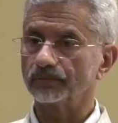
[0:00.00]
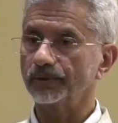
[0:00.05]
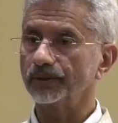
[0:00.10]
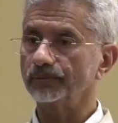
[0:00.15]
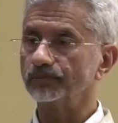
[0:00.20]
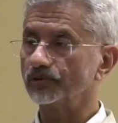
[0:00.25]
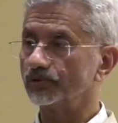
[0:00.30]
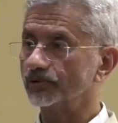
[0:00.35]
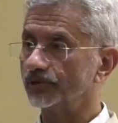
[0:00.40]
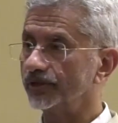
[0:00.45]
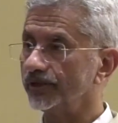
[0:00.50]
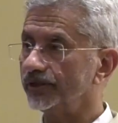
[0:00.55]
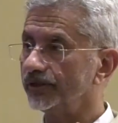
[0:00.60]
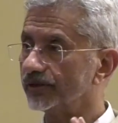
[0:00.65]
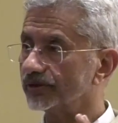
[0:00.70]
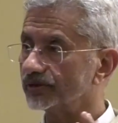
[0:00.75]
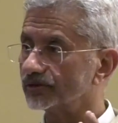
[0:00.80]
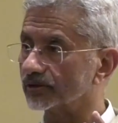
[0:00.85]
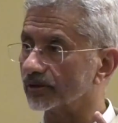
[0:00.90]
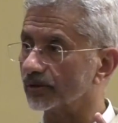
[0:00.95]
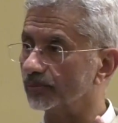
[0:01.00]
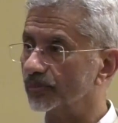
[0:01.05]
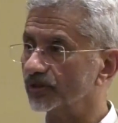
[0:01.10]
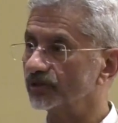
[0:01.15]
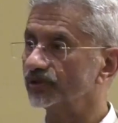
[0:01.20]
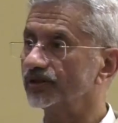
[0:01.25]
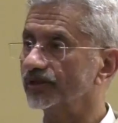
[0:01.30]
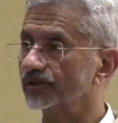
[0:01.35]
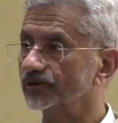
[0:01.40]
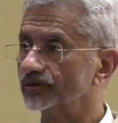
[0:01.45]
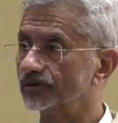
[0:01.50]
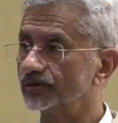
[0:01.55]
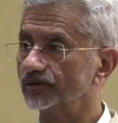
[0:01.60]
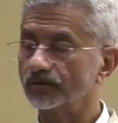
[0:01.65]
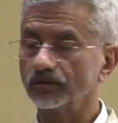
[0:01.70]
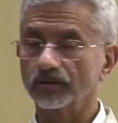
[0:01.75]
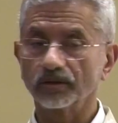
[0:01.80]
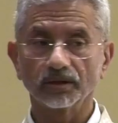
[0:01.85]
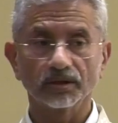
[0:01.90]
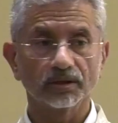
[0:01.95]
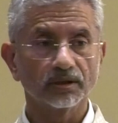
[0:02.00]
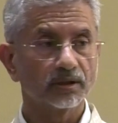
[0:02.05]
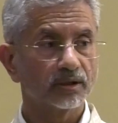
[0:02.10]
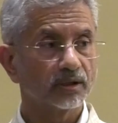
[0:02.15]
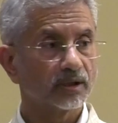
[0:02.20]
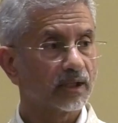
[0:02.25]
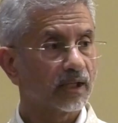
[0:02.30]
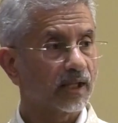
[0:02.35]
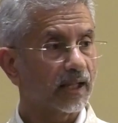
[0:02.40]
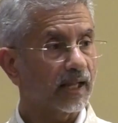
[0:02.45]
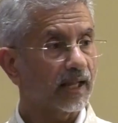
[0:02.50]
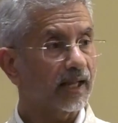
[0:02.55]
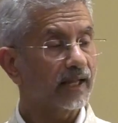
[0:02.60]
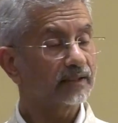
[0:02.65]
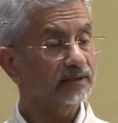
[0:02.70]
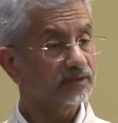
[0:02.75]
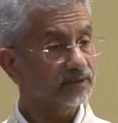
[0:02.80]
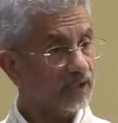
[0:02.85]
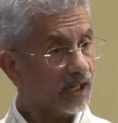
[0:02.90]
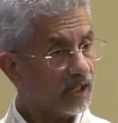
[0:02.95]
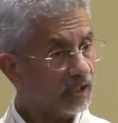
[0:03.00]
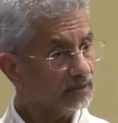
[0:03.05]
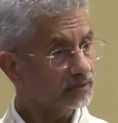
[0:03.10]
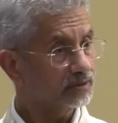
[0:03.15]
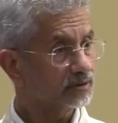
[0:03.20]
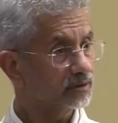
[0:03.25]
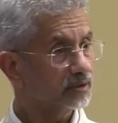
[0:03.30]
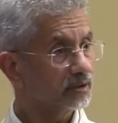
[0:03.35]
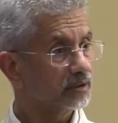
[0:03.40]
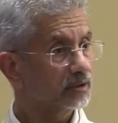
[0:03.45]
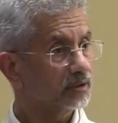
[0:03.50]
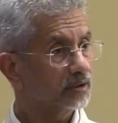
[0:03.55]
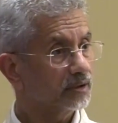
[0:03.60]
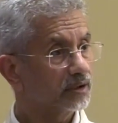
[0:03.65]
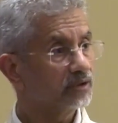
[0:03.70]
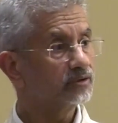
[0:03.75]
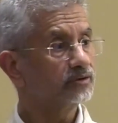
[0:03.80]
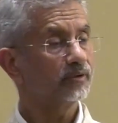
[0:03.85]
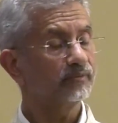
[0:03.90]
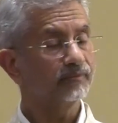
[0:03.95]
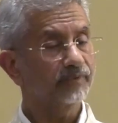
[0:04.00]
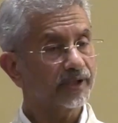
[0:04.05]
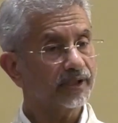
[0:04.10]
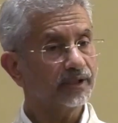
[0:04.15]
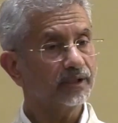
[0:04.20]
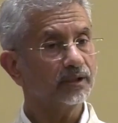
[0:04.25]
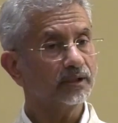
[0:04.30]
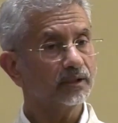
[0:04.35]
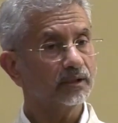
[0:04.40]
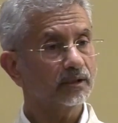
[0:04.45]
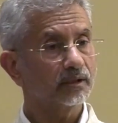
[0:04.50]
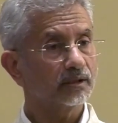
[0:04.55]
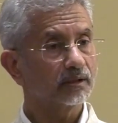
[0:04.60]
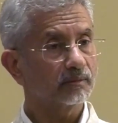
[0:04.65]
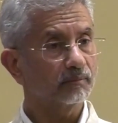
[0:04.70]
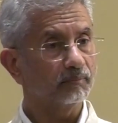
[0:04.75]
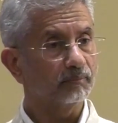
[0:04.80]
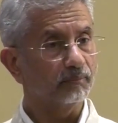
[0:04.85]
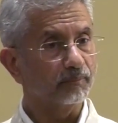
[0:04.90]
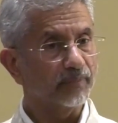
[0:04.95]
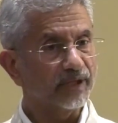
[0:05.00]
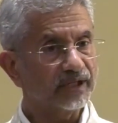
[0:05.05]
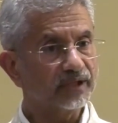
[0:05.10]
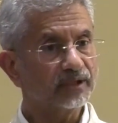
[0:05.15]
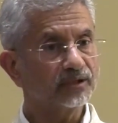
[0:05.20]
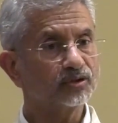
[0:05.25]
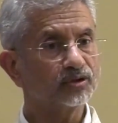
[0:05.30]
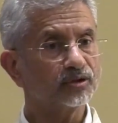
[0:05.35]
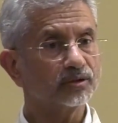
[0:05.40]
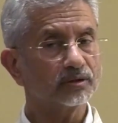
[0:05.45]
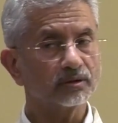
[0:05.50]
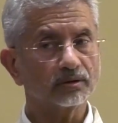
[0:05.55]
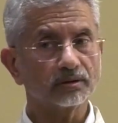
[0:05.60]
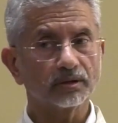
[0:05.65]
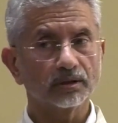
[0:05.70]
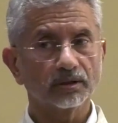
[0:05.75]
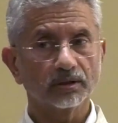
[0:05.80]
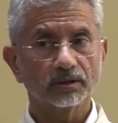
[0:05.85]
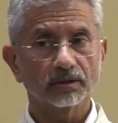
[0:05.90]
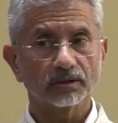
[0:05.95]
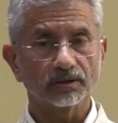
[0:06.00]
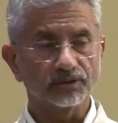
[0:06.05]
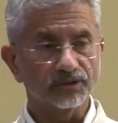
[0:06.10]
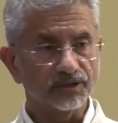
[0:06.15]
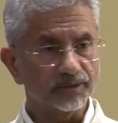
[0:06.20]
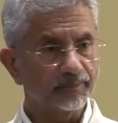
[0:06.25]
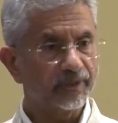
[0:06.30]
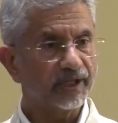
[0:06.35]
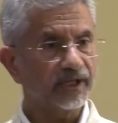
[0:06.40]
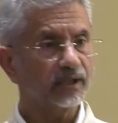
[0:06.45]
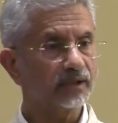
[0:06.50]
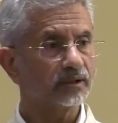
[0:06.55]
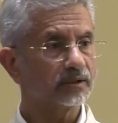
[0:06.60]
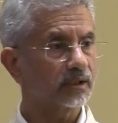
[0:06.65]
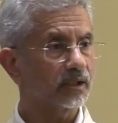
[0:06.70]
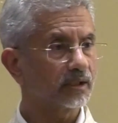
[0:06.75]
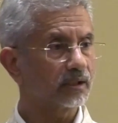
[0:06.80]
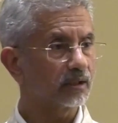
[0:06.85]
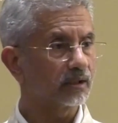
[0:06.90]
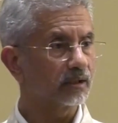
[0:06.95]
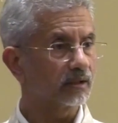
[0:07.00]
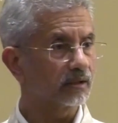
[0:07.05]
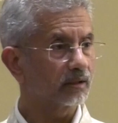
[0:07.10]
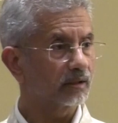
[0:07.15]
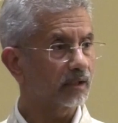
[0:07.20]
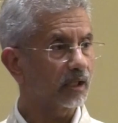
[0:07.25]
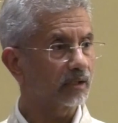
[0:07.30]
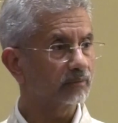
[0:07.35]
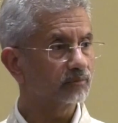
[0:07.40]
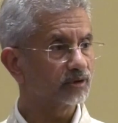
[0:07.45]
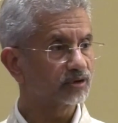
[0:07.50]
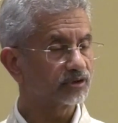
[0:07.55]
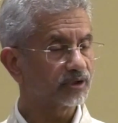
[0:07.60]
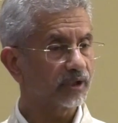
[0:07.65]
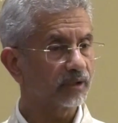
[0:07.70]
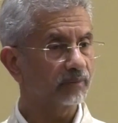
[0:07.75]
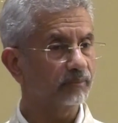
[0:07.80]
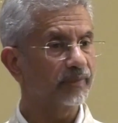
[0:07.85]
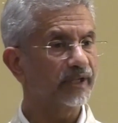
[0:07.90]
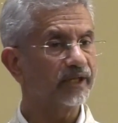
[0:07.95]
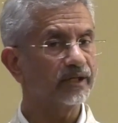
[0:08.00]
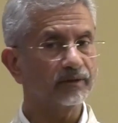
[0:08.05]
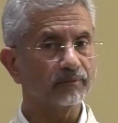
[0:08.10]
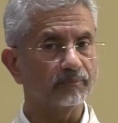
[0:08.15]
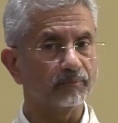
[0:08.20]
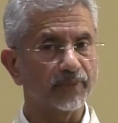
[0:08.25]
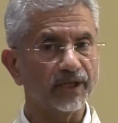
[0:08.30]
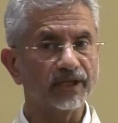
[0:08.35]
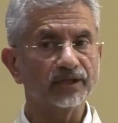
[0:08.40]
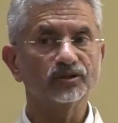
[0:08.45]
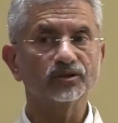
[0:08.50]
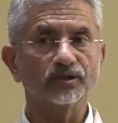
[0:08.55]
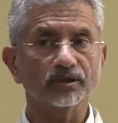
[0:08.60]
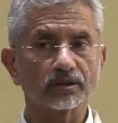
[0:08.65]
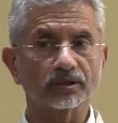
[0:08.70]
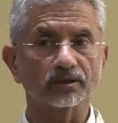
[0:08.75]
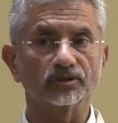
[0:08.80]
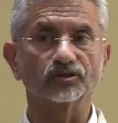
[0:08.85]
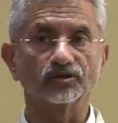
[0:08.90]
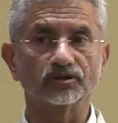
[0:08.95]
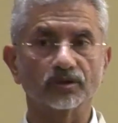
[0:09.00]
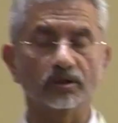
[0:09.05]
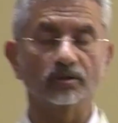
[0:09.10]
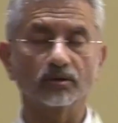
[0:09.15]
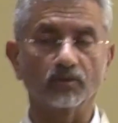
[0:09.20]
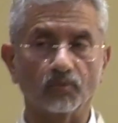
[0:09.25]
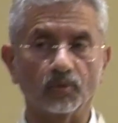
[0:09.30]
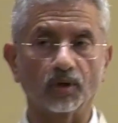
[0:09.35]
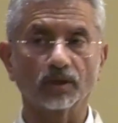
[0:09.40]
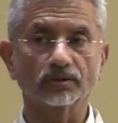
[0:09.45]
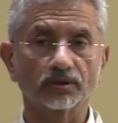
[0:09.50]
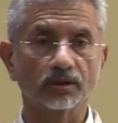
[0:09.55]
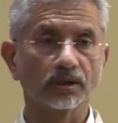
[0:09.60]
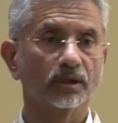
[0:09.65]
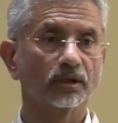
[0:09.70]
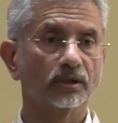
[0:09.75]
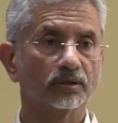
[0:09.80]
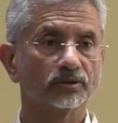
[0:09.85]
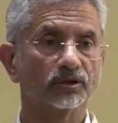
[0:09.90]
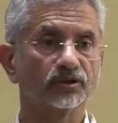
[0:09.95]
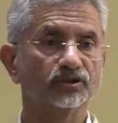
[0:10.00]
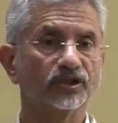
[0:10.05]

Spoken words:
way we would de-risk a business. And that is a very major debate and I would say a very major concern of what the